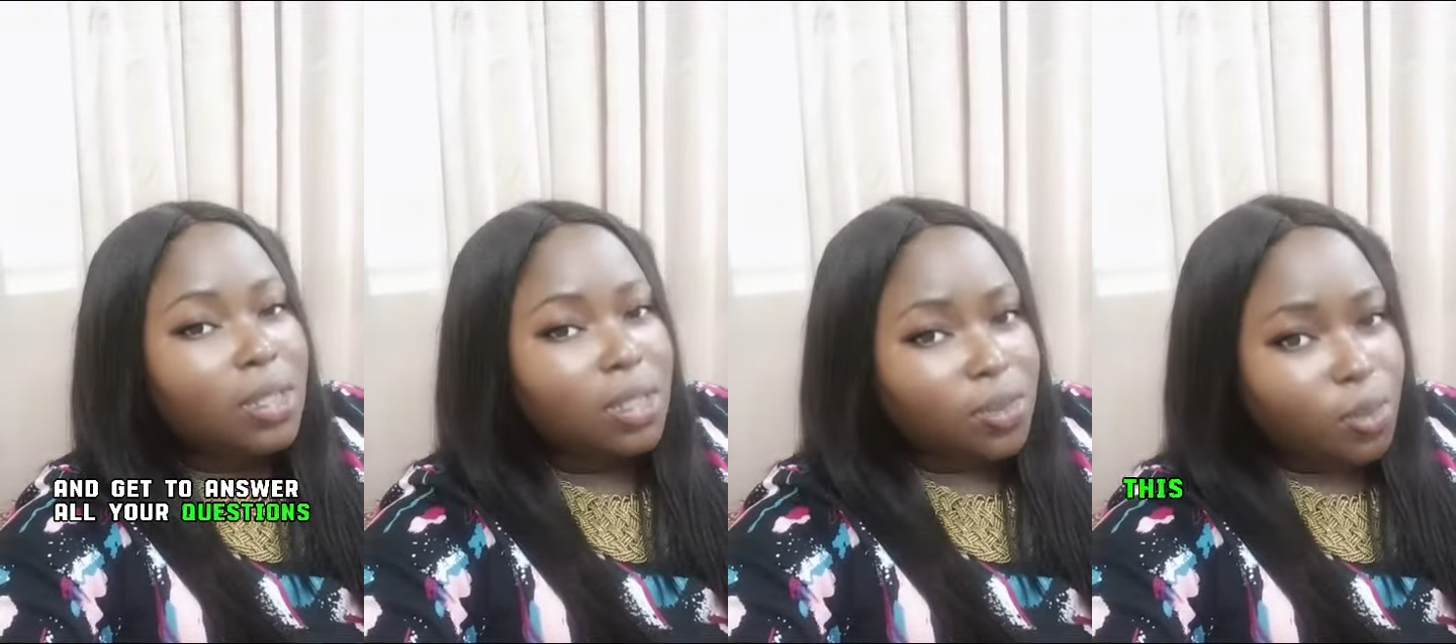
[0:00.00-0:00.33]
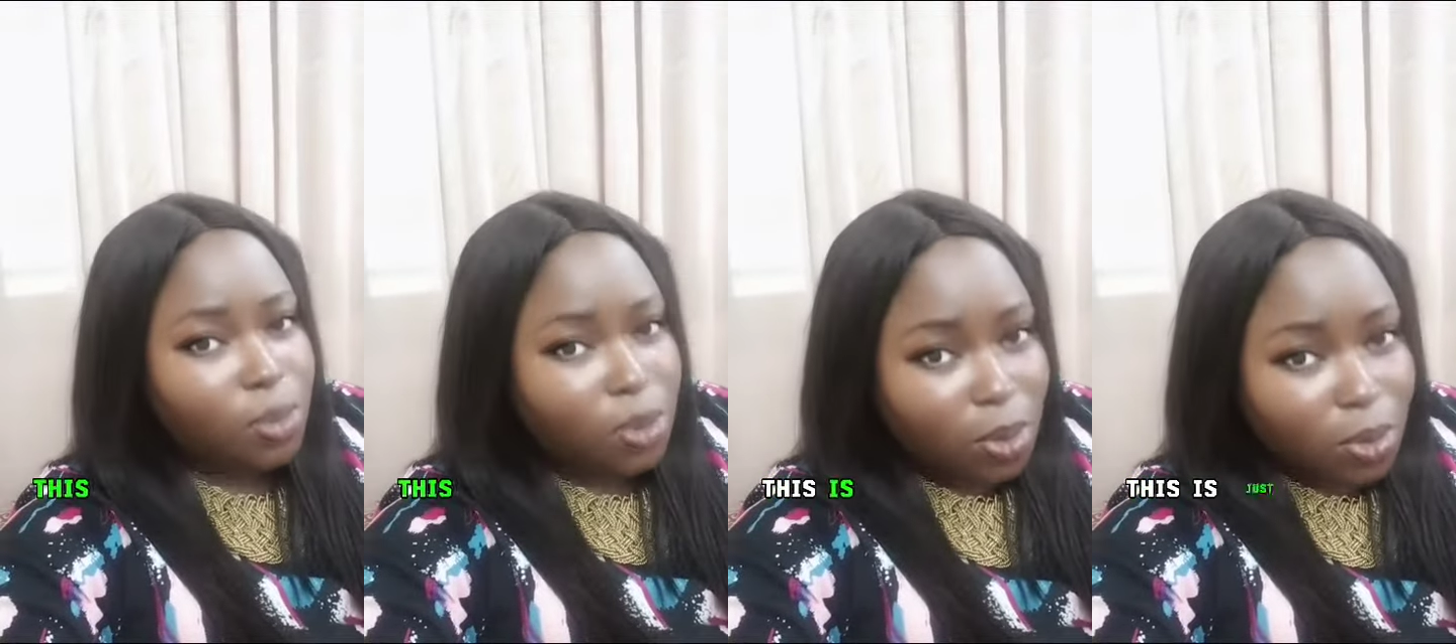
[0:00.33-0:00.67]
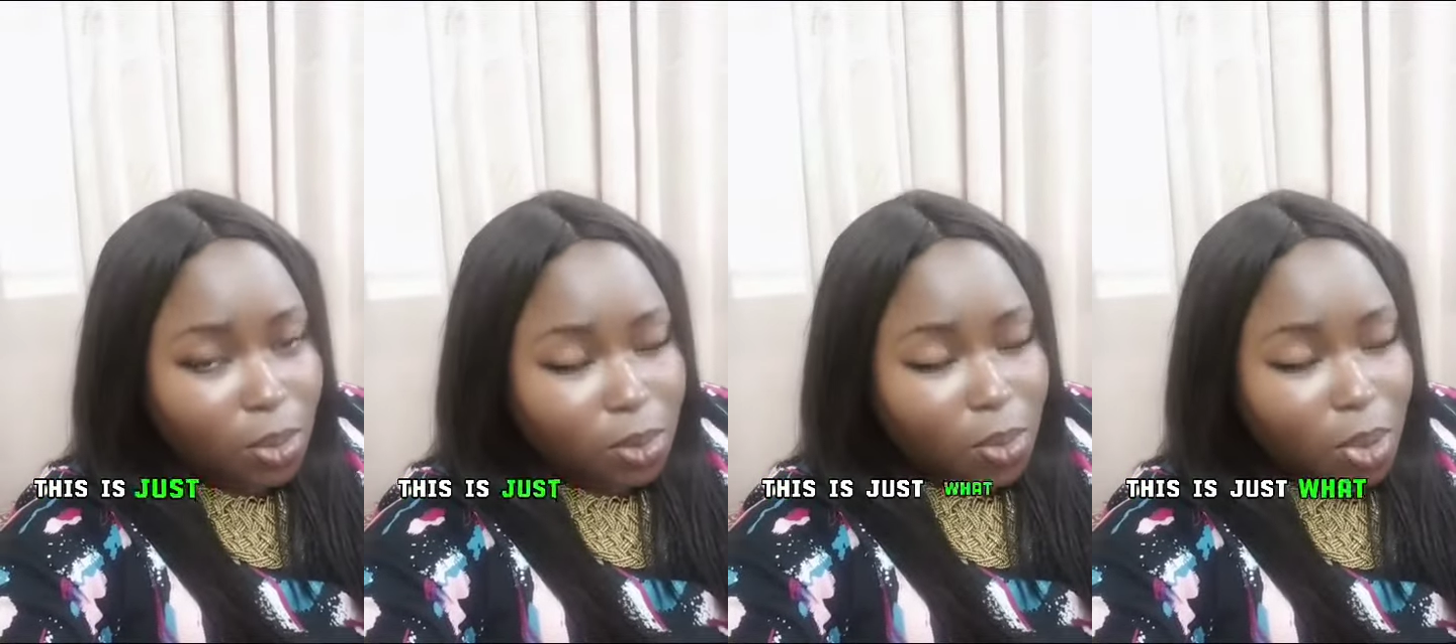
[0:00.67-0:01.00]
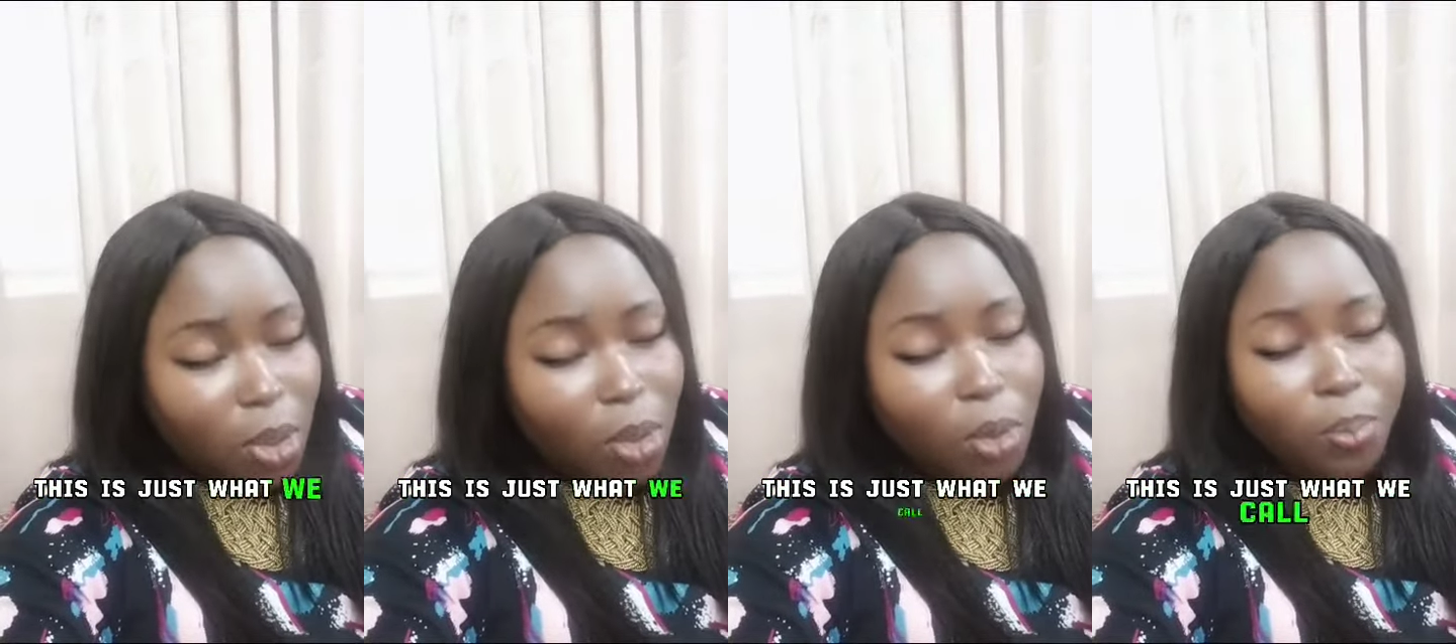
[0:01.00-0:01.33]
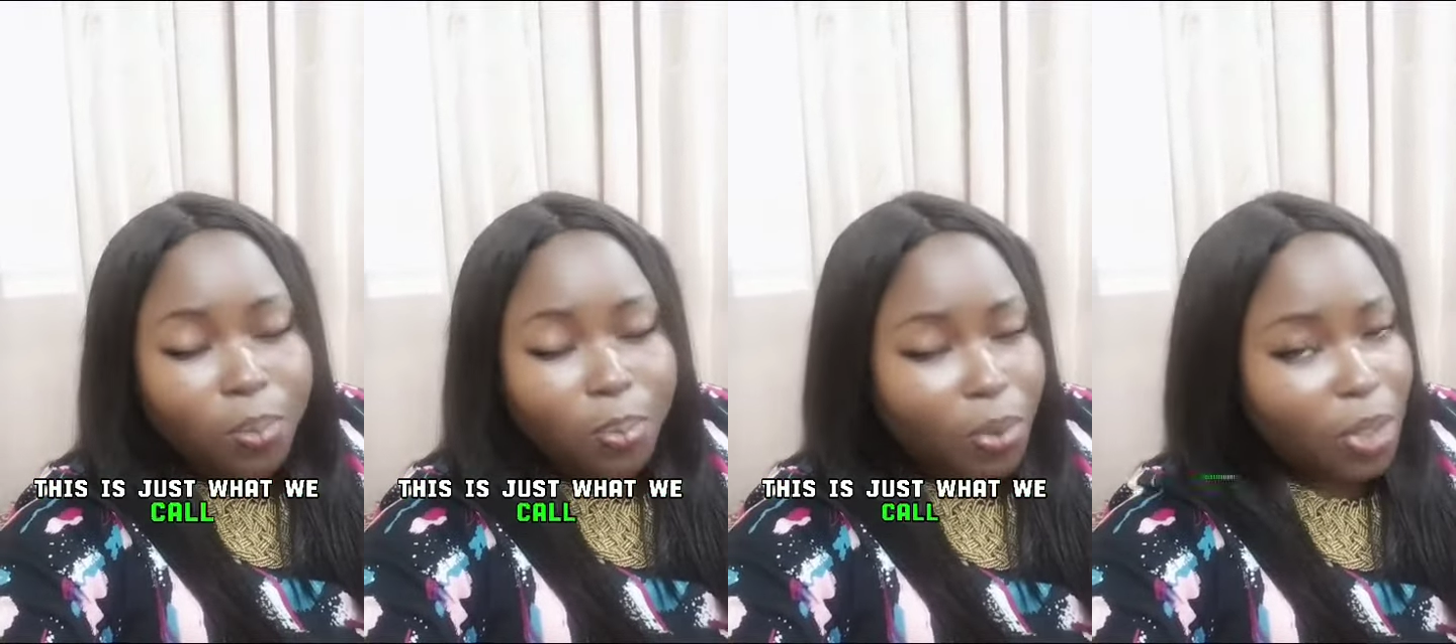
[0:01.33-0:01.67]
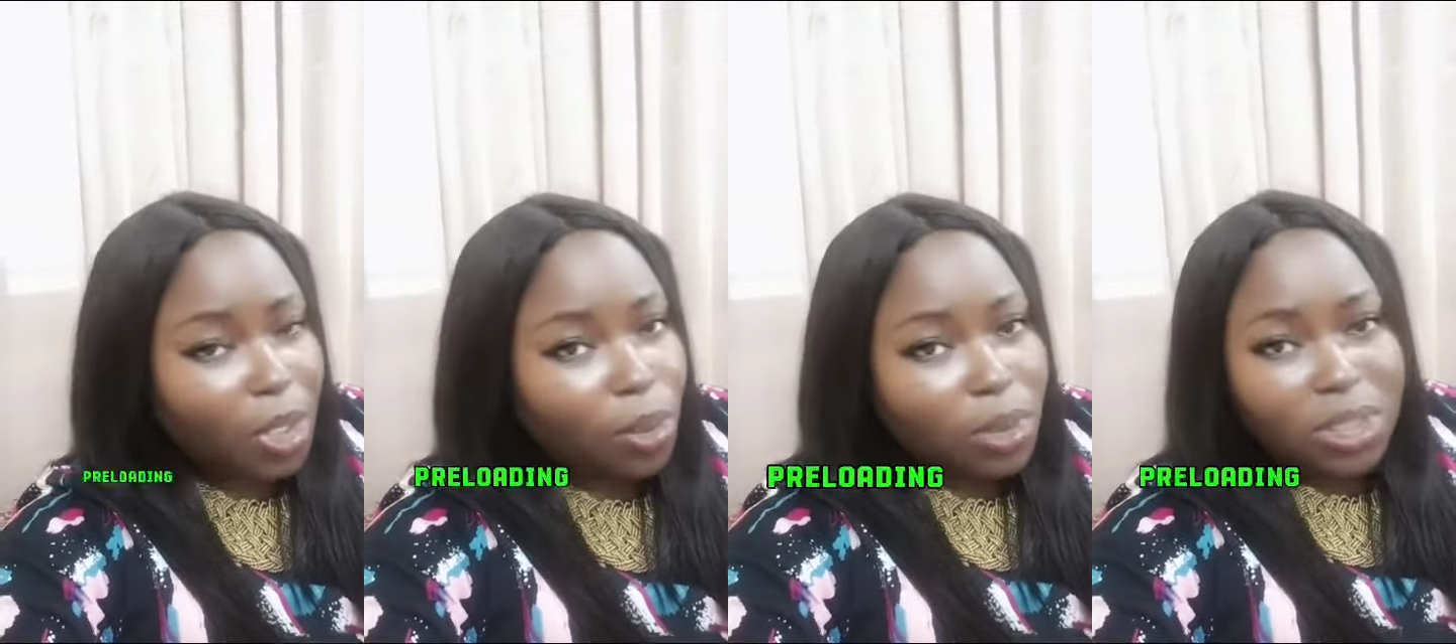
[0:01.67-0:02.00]
which is what we call
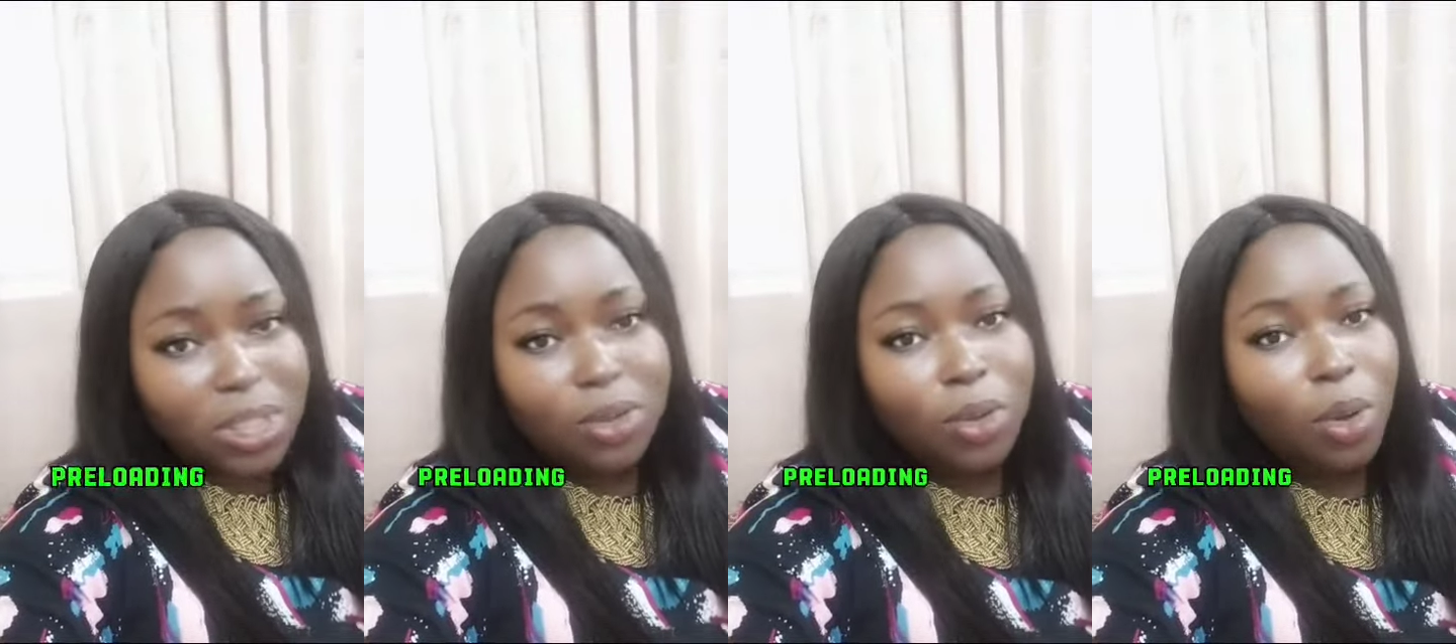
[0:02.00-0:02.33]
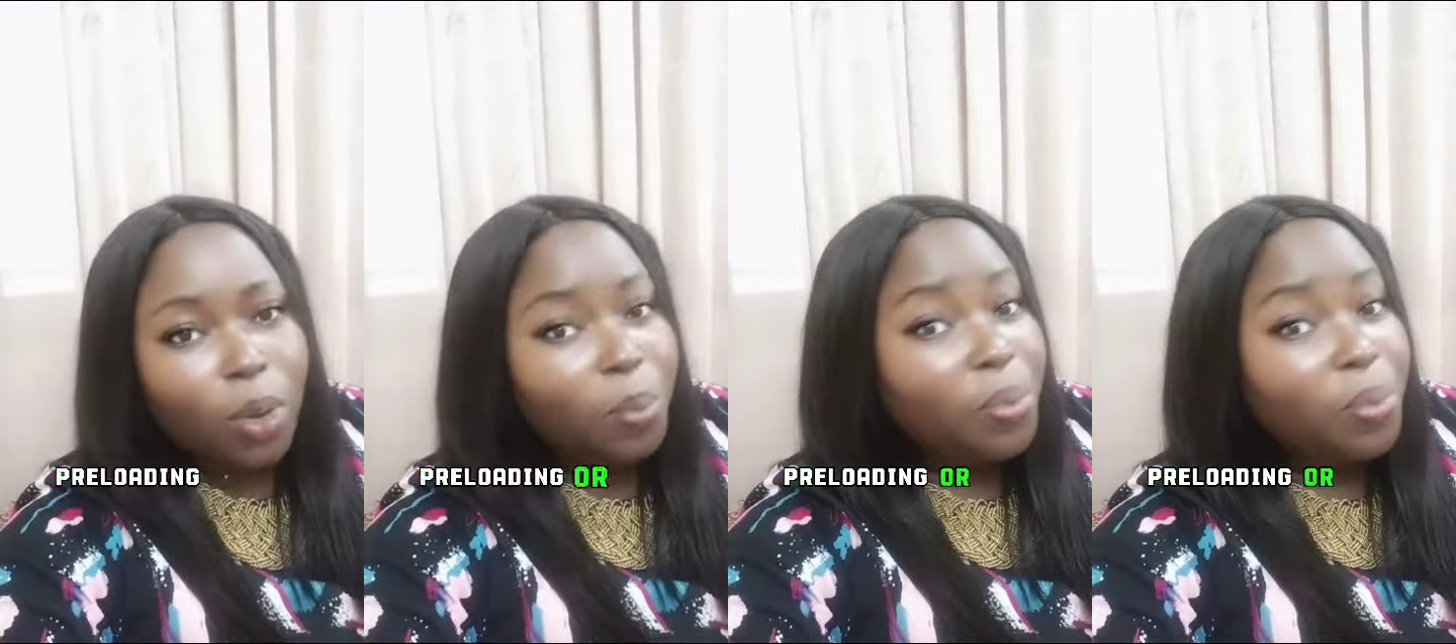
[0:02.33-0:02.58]
preloading or